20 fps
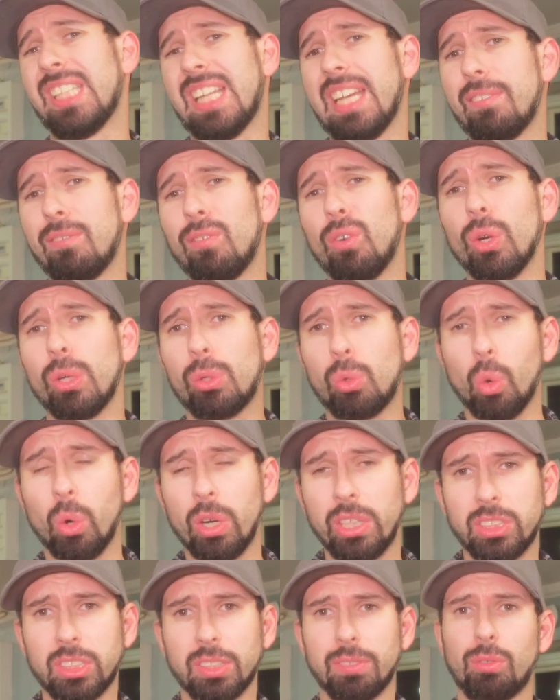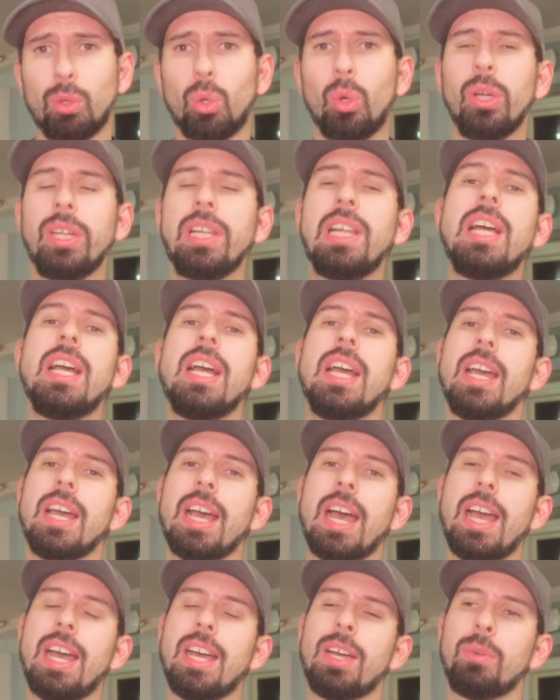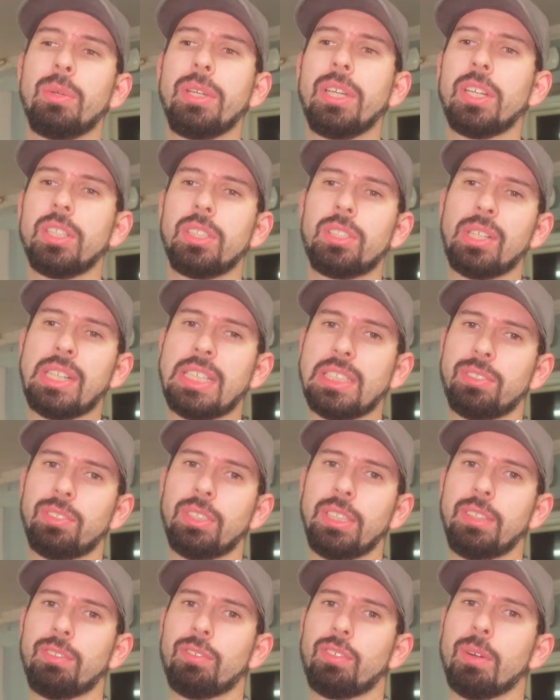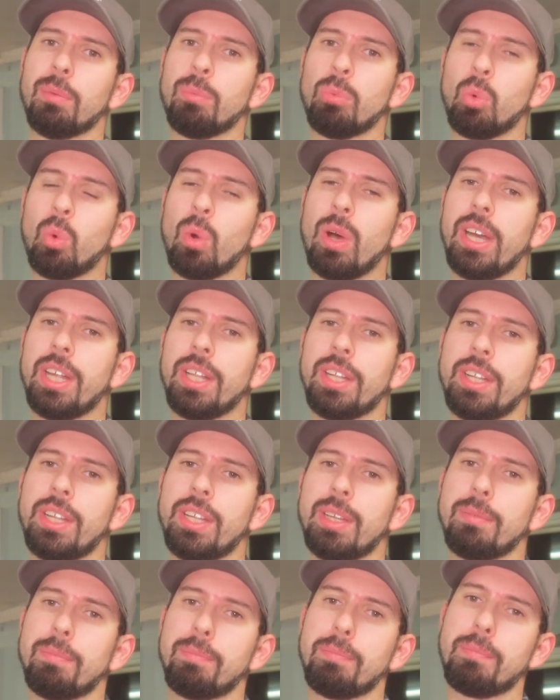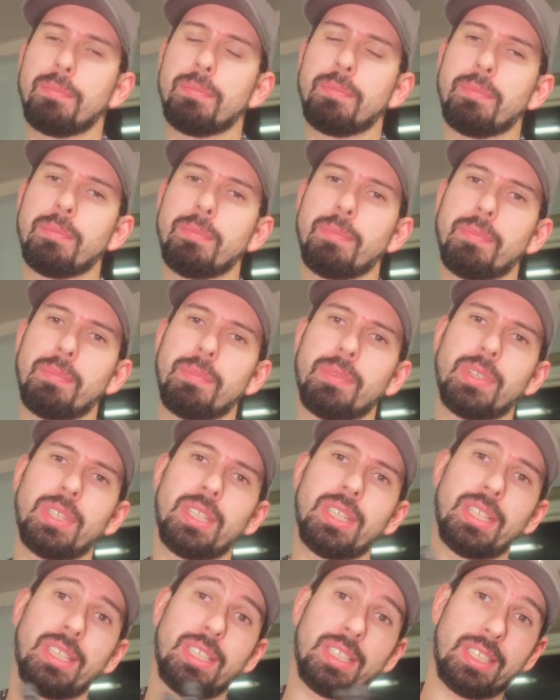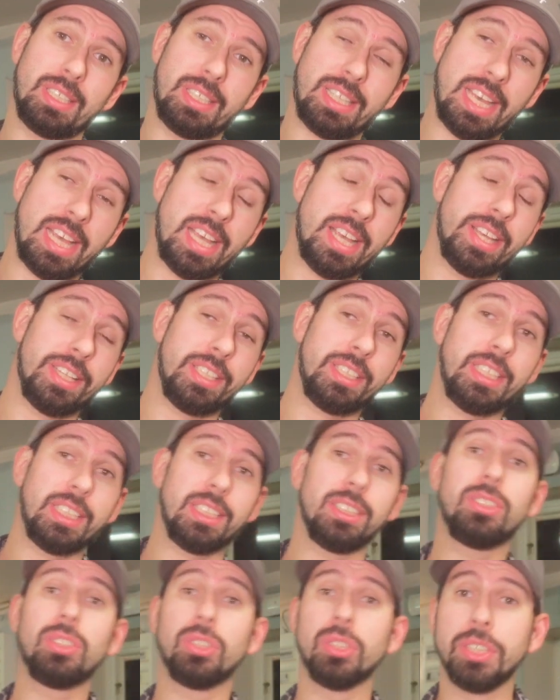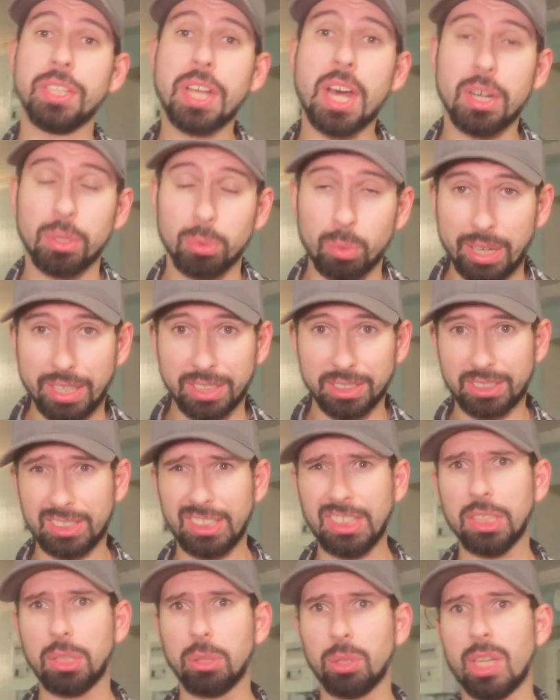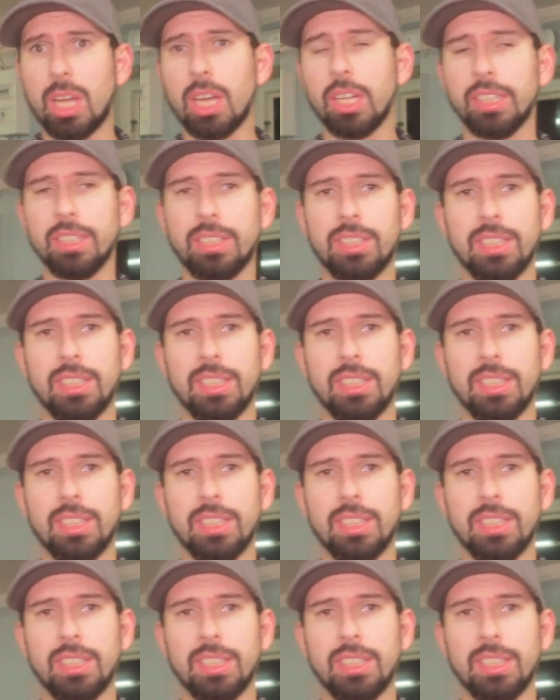like 4 quarts of oil, and we're going to transfer it from one can into another one and see how long it